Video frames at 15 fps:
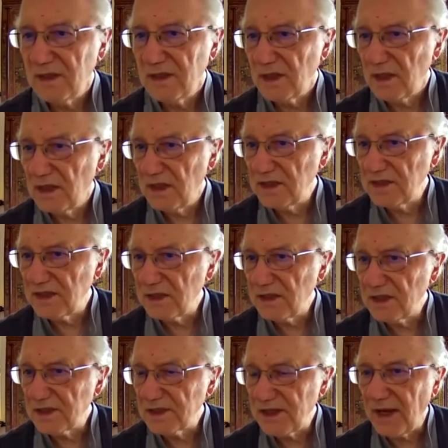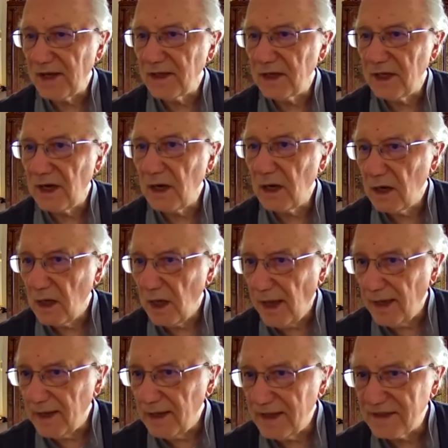This is the center,
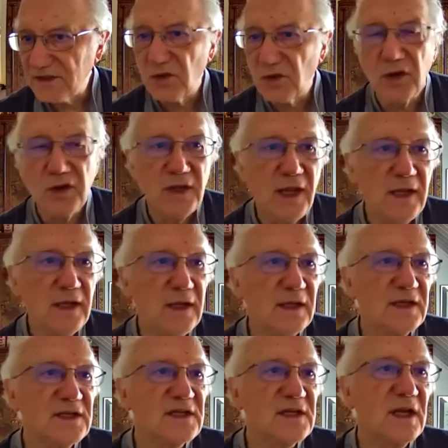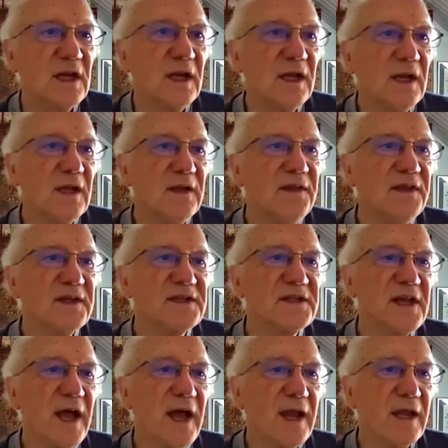and let's rotate this
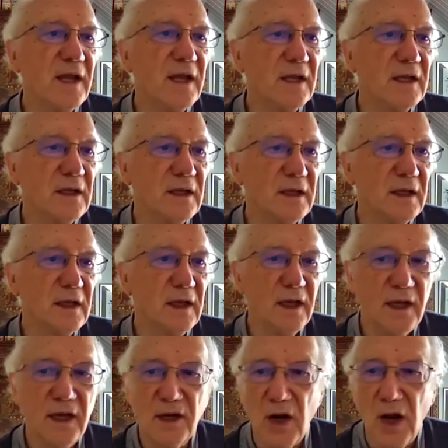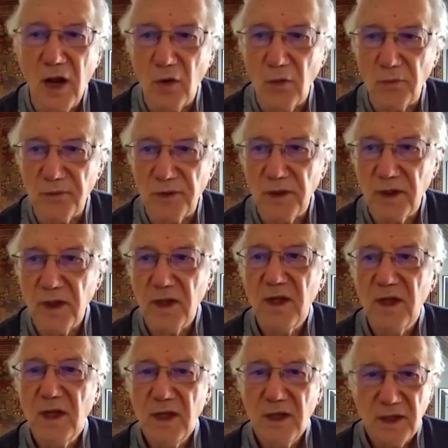design around
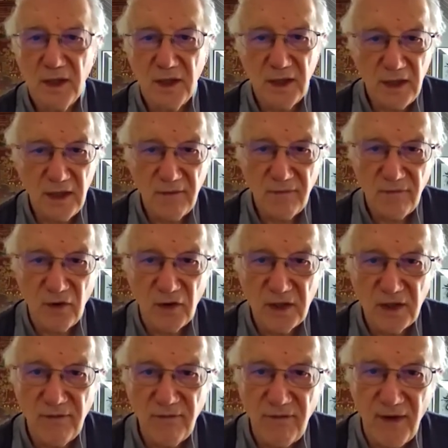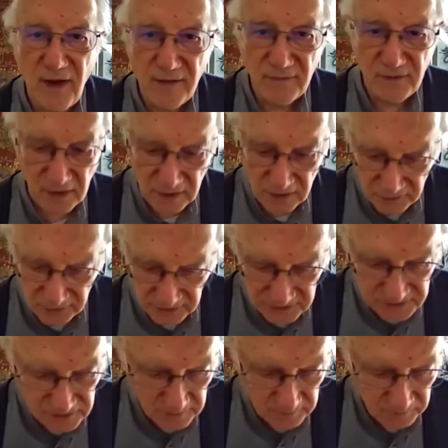45
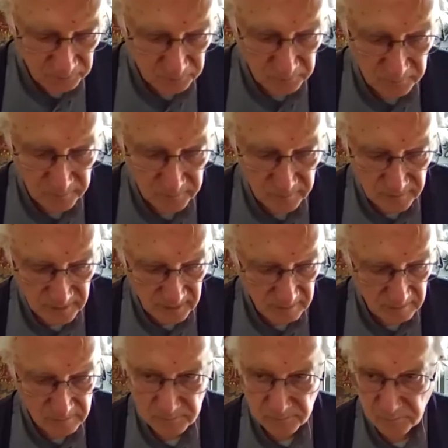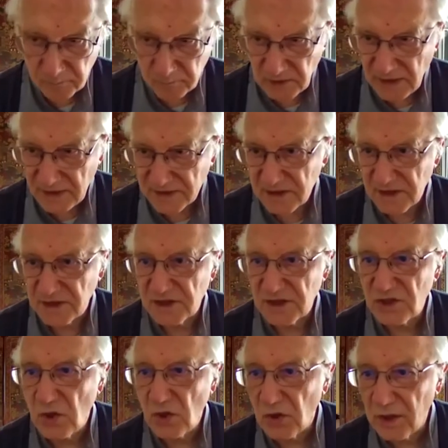degrees, because this
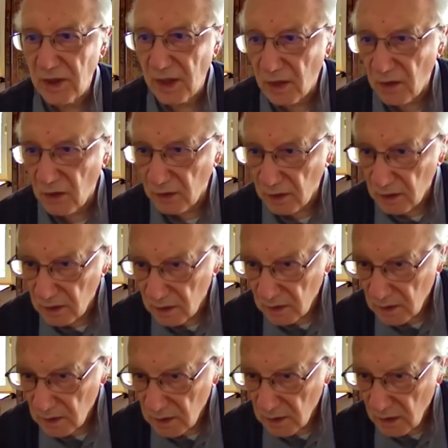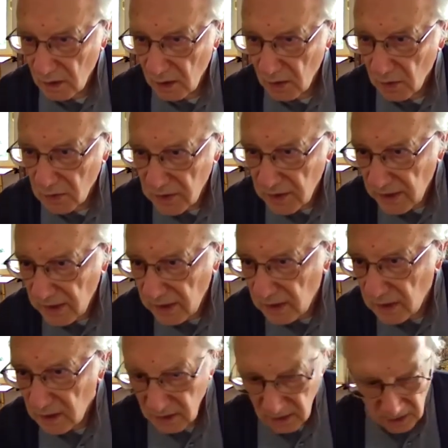is octagon. Okay,
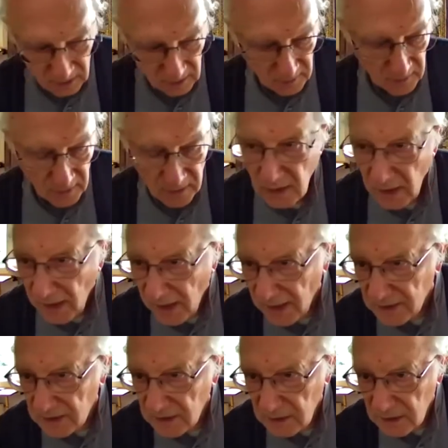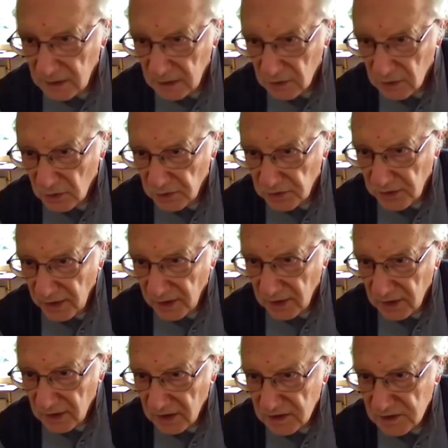I didn't
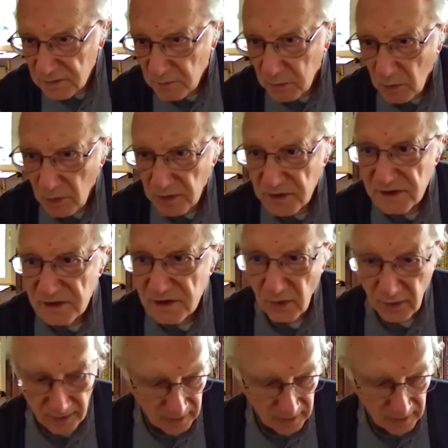rotate these points, so